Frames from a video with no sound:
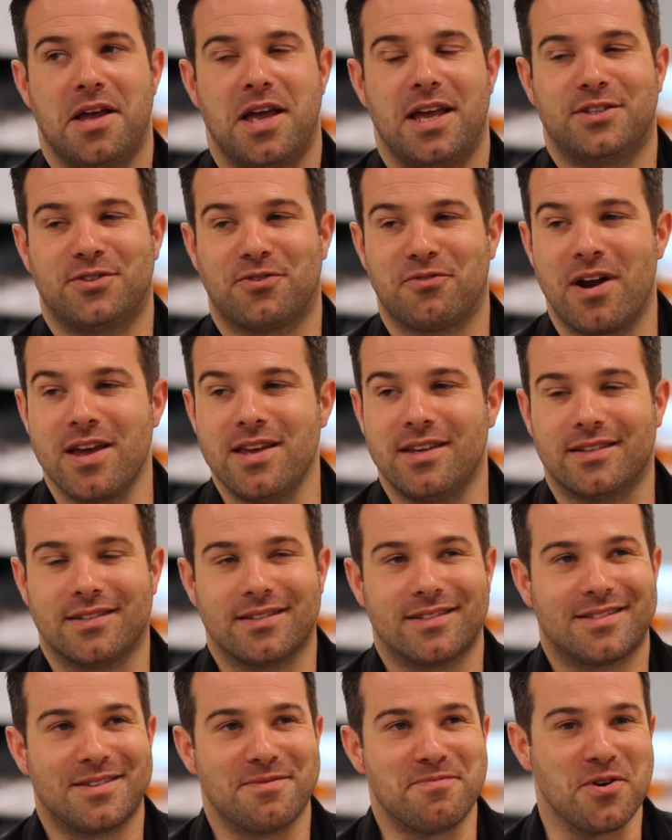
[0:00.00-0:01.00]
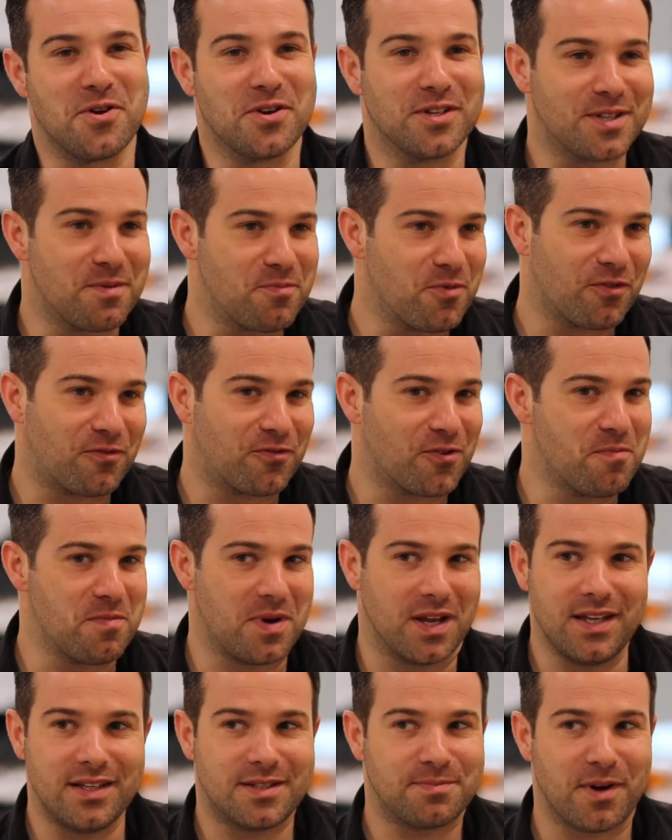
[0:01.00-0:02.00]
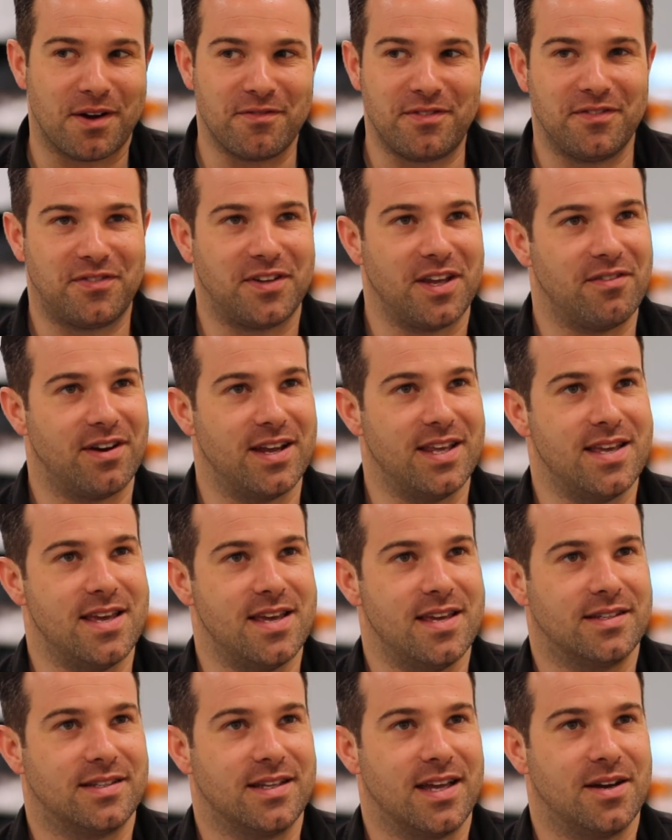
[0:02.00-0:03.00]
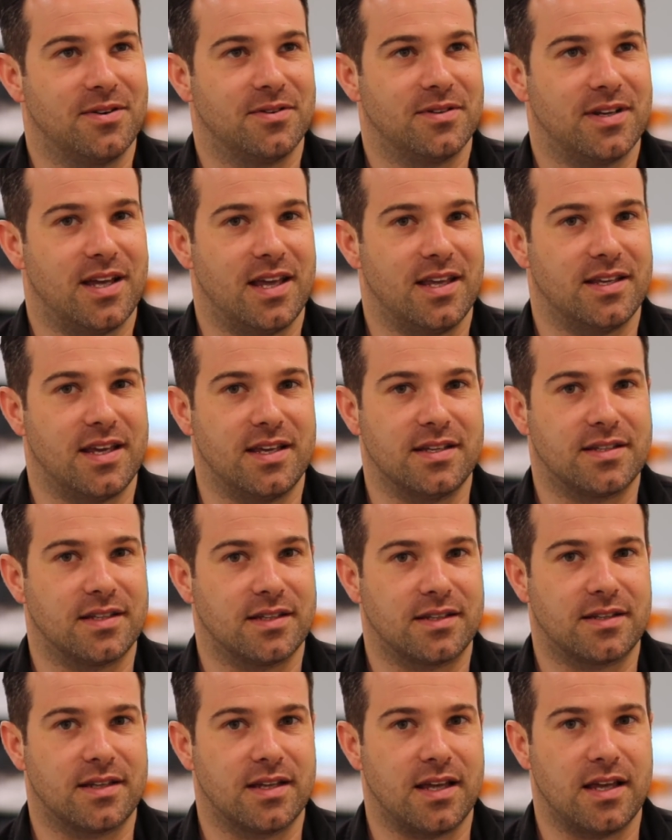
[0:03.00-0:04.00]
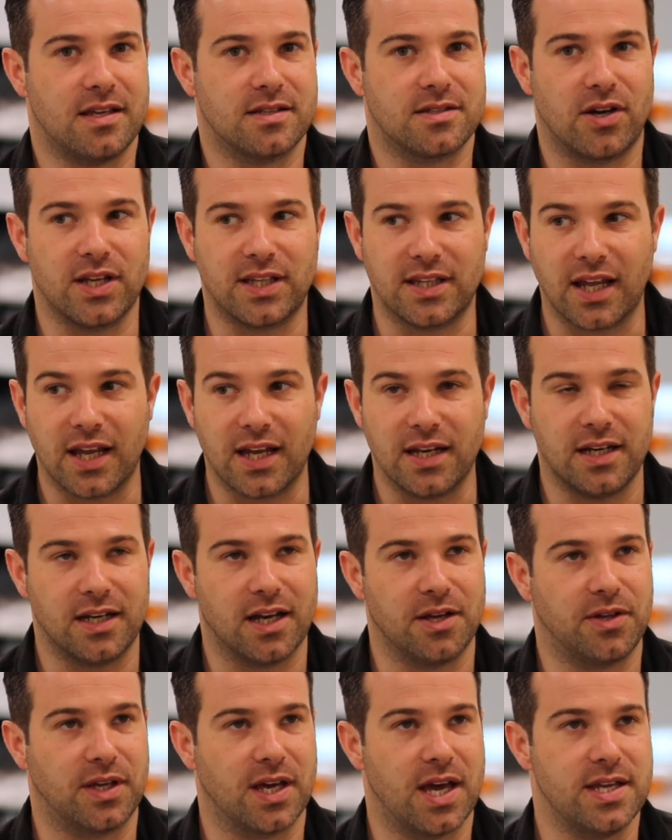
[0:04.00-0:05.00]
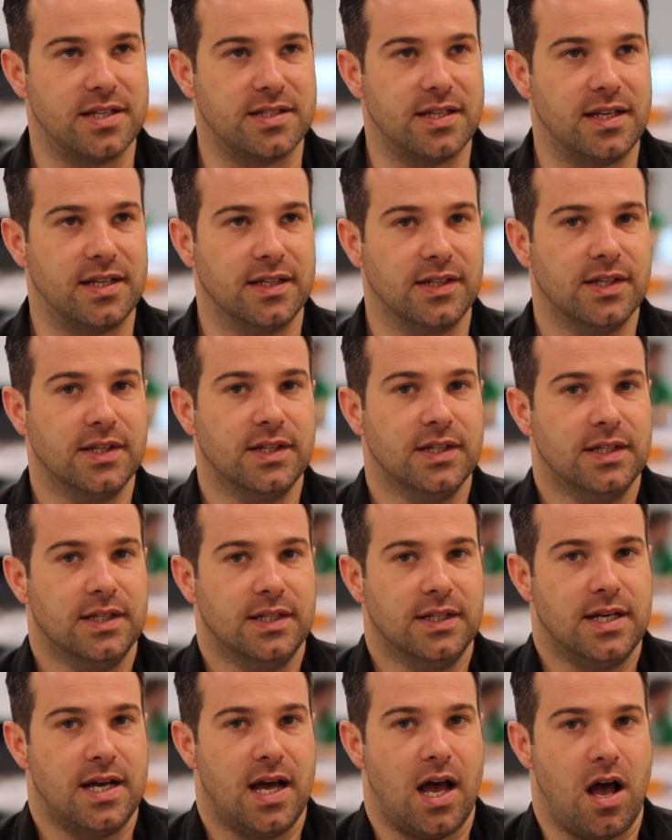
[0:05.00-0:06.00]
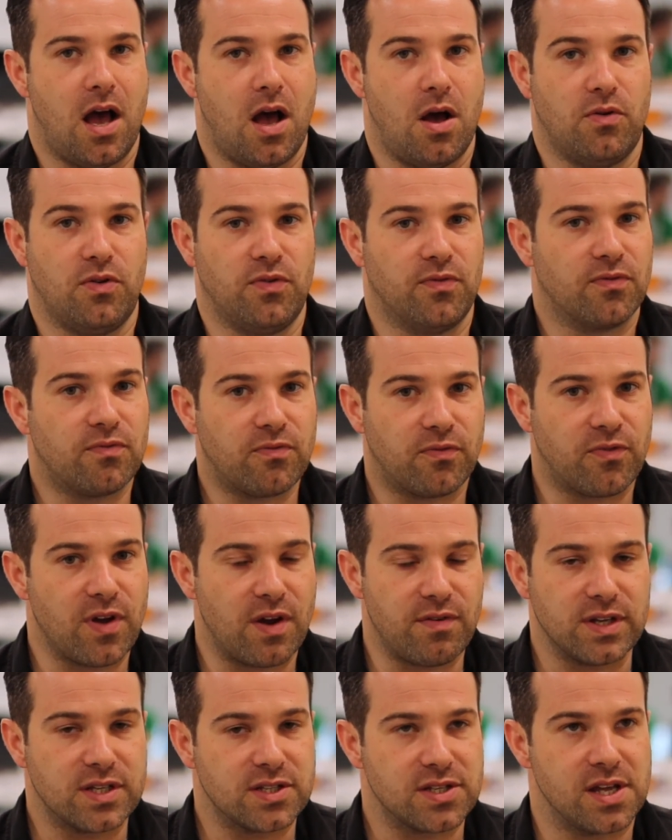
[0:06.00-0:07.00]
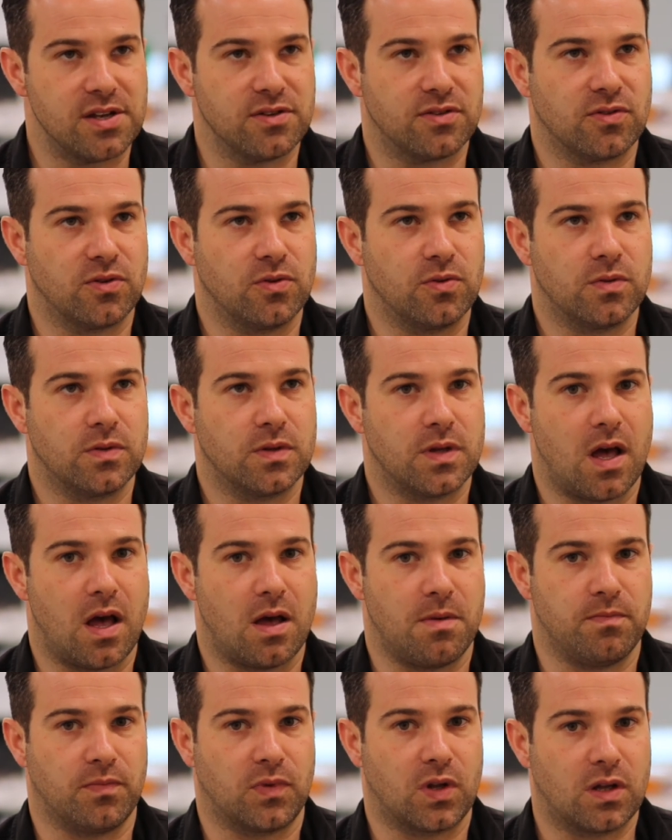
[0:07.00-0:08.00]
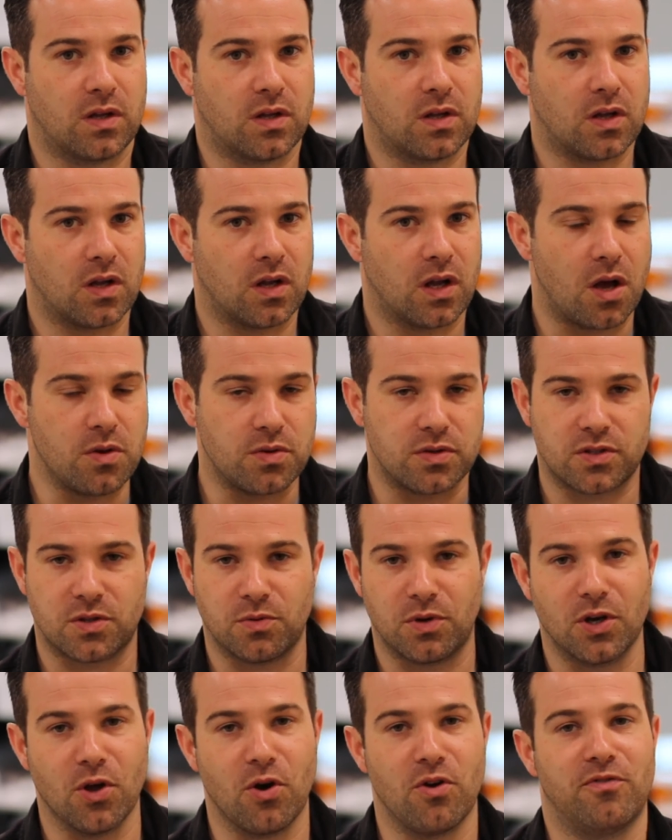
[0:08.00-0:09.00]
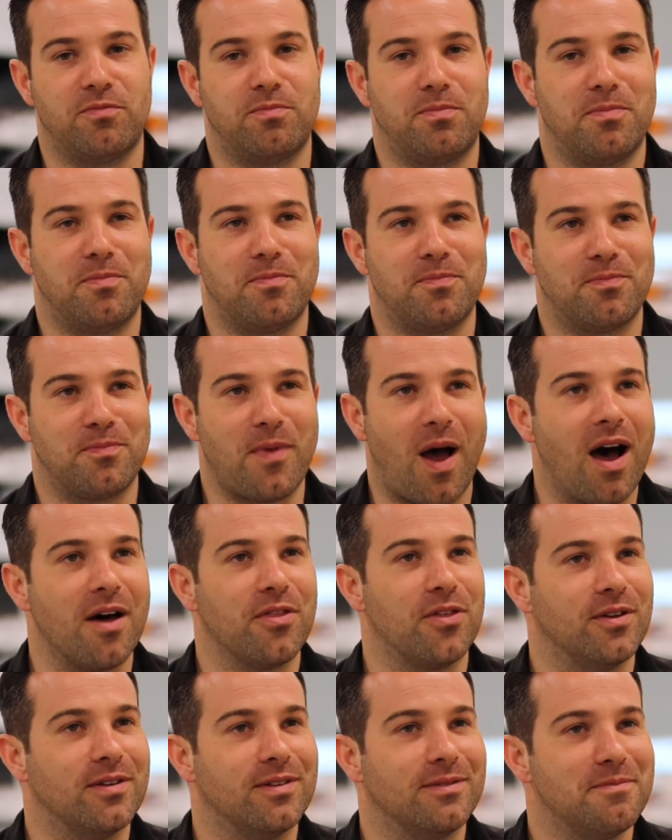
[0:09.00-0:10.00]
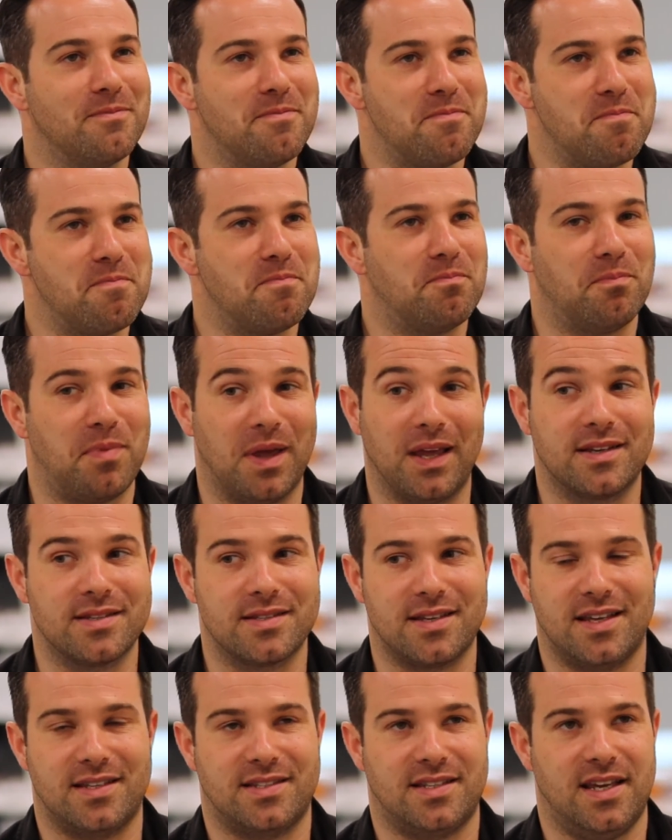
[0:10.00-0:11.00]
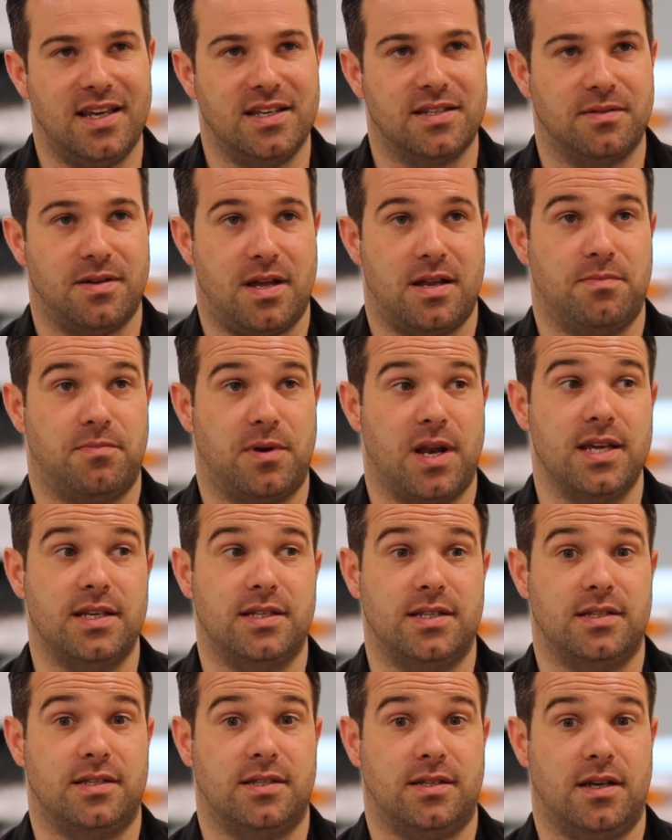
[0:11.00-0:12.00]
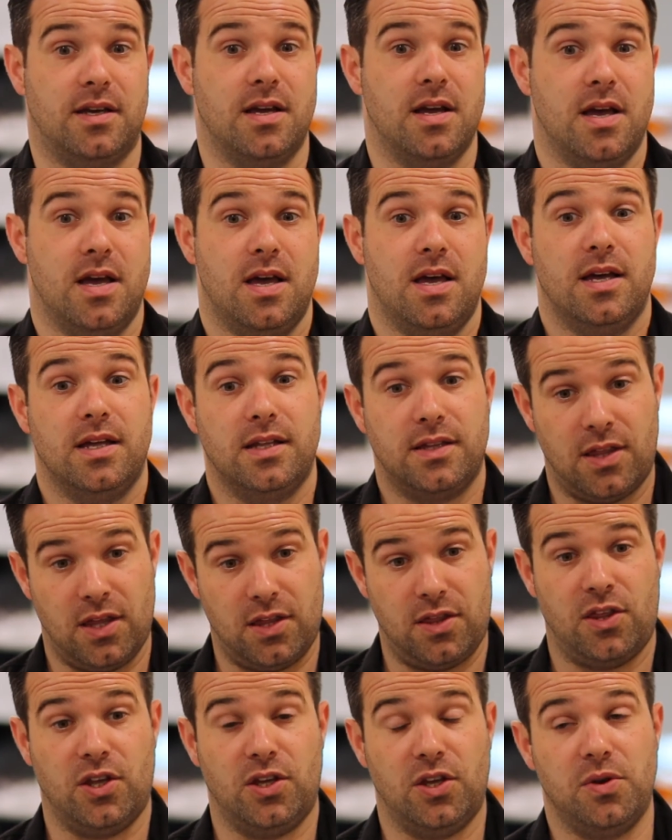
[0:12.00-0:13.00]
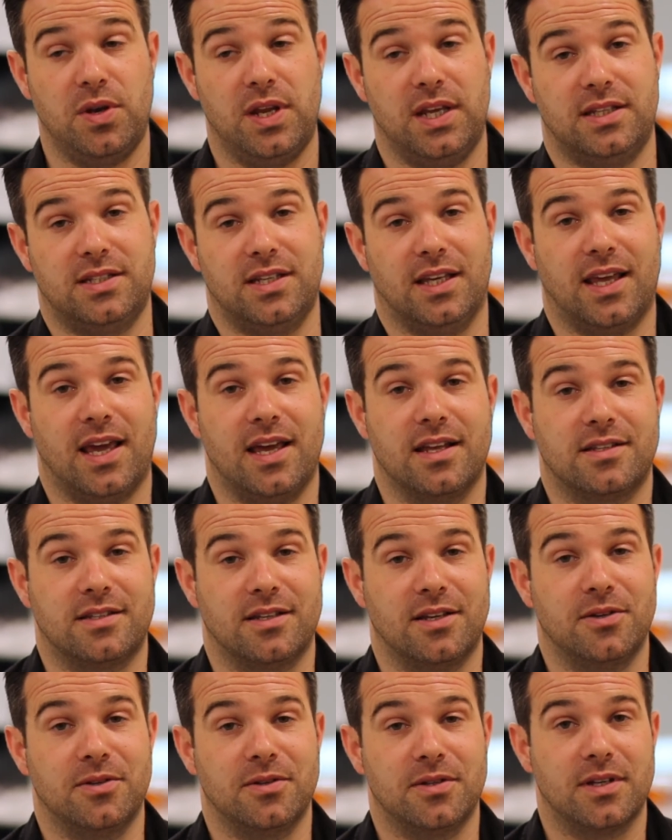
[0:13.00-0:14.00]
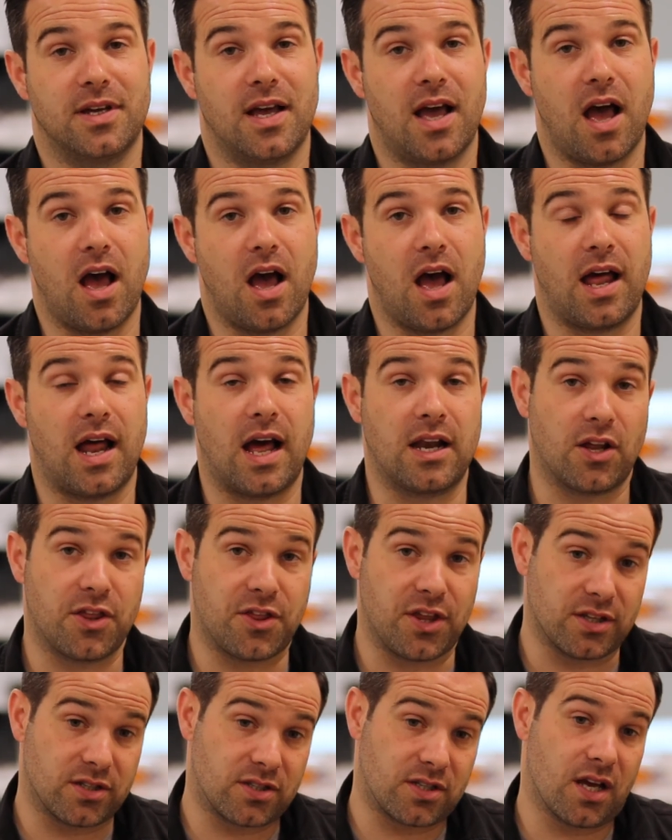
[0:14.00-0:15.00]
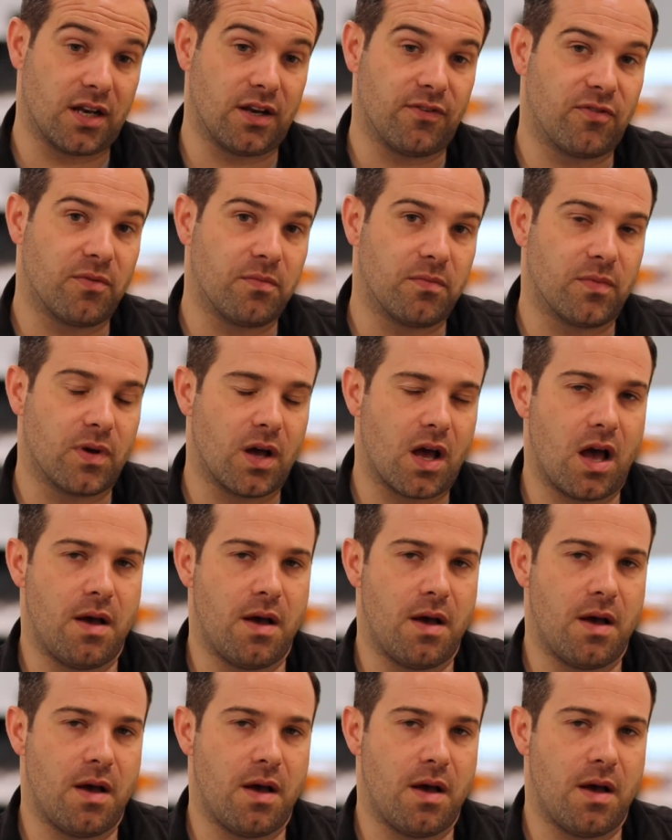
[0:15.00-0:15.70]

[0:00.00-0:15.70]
It's great, to be honest. I'm not from Leeds, but I've lived here 8 years now. It's ideally located, very central, close to a lot of other big cities and places that you need to get to. And I think certainly from